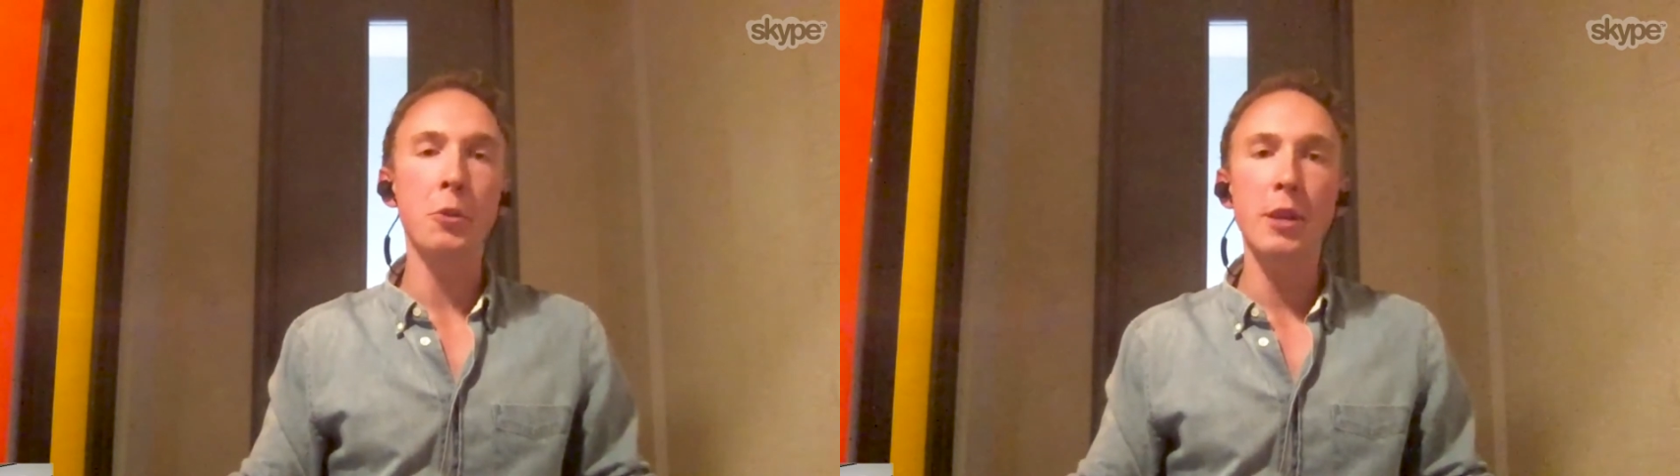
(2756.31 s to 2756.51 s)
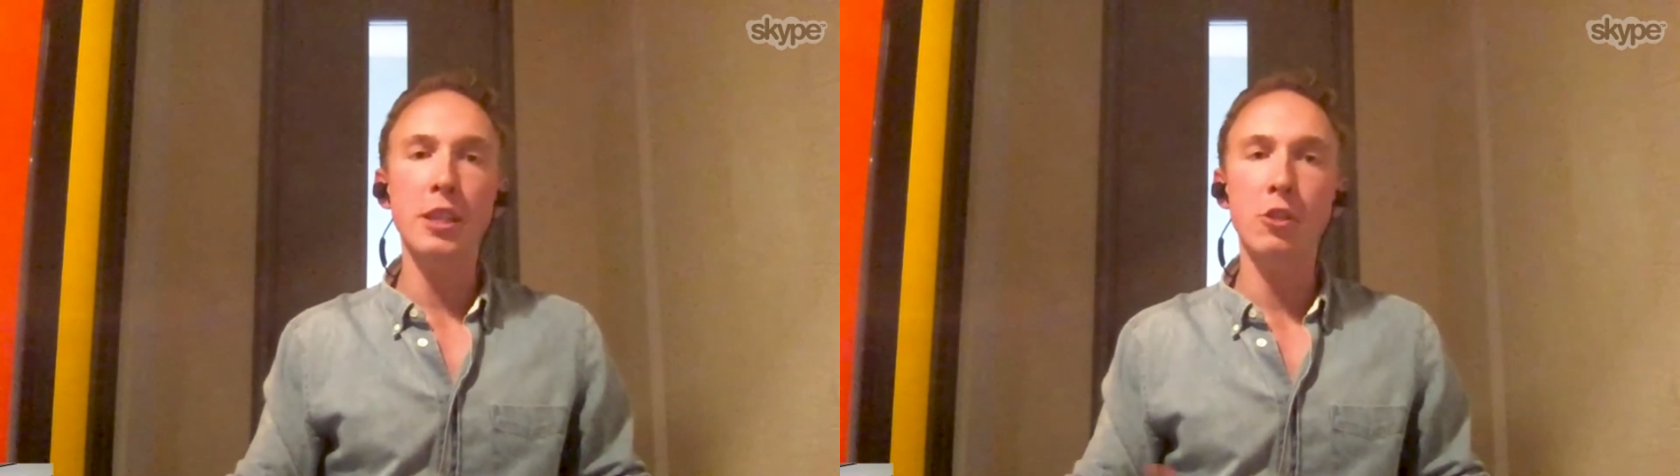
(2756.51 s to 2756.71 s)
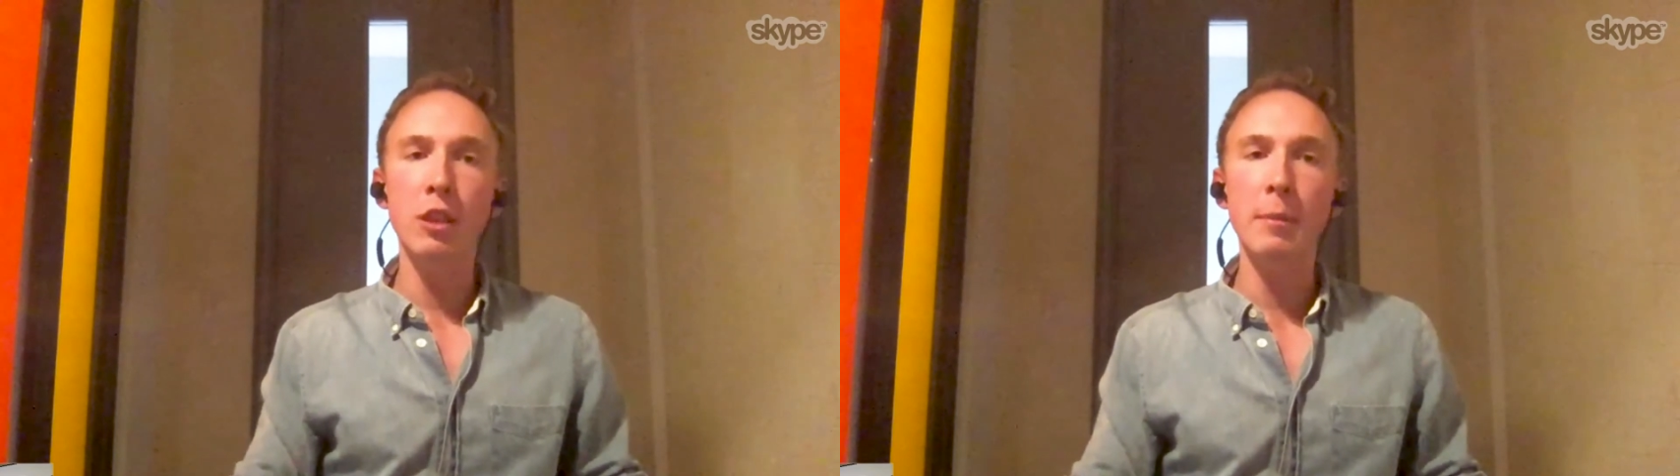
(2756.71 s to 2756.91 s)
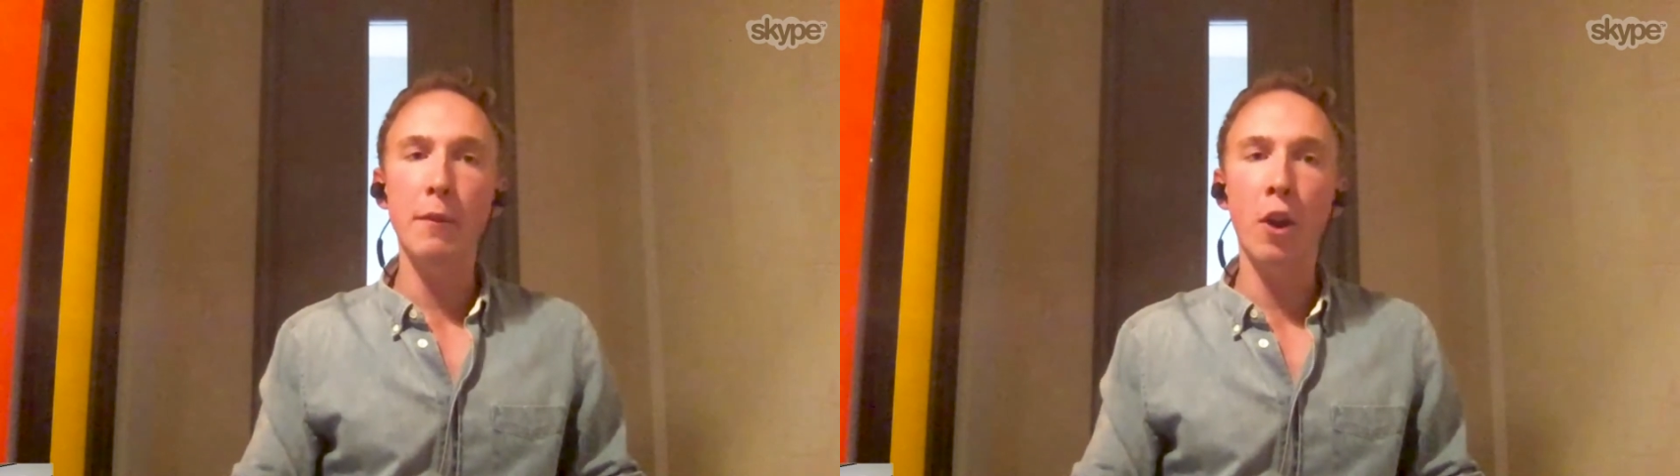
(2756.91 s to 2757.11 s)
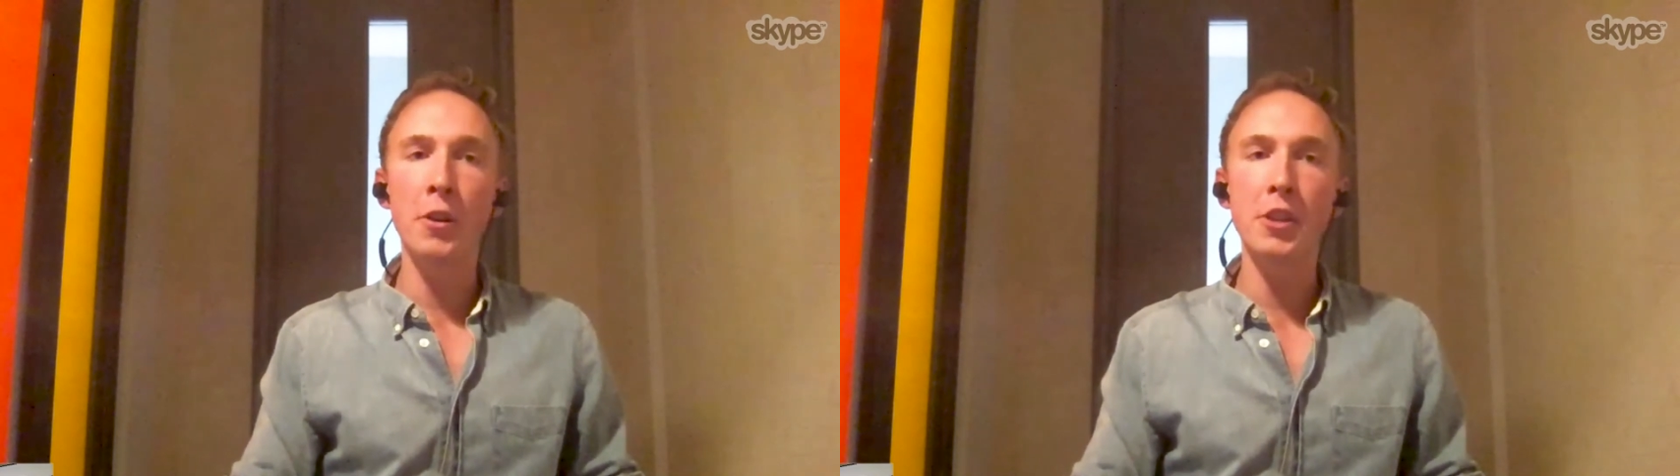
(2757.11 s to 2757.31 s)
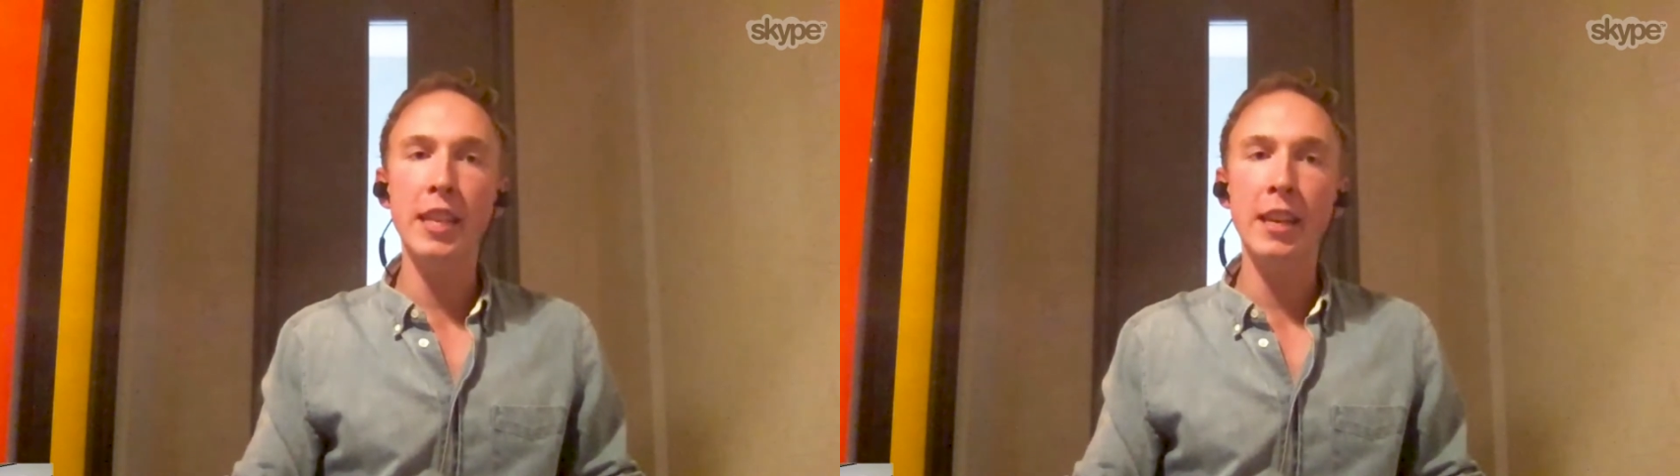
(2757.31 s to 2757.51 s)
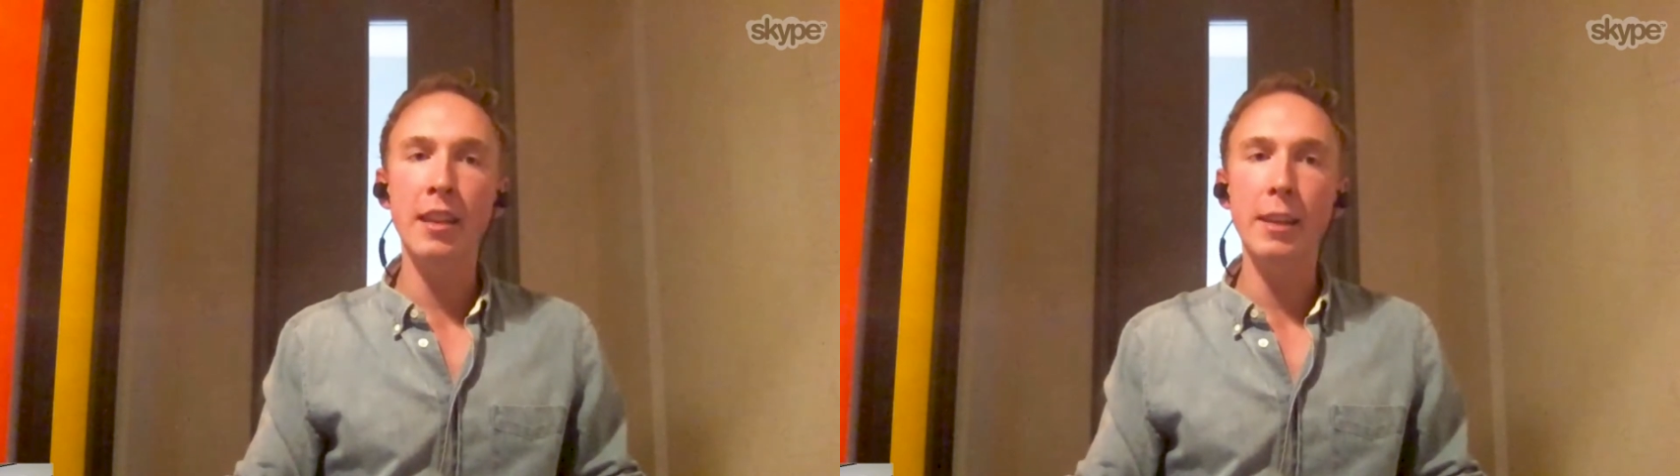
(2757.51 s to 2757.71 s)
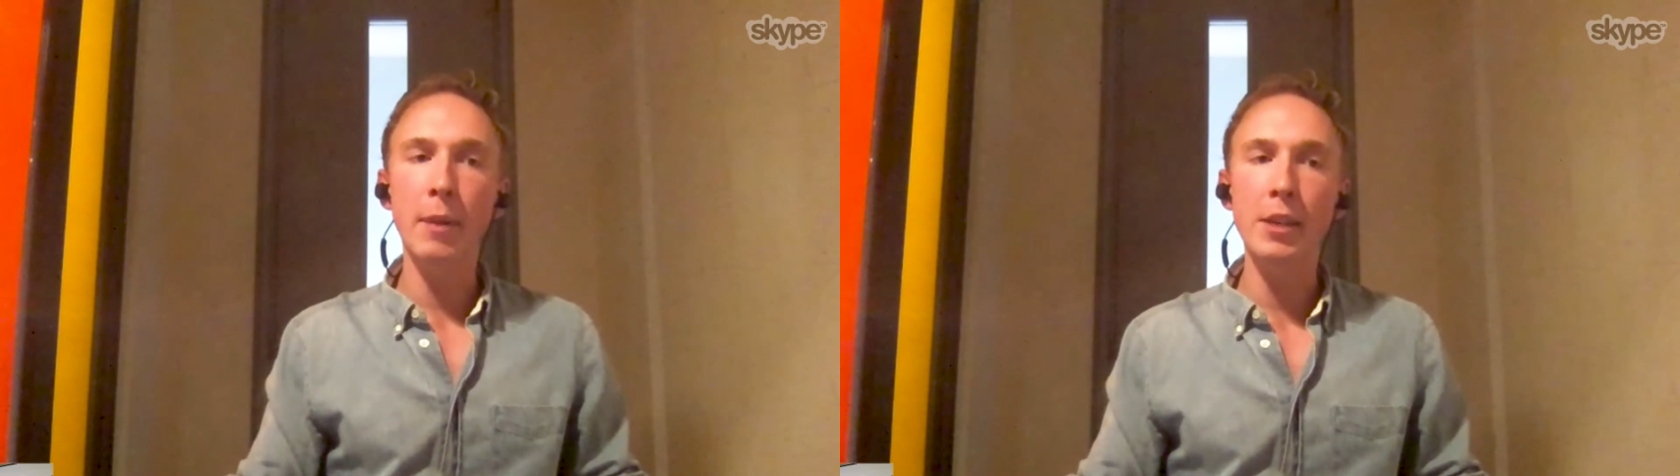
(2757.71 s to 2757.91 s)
extreme of auto scaling, right?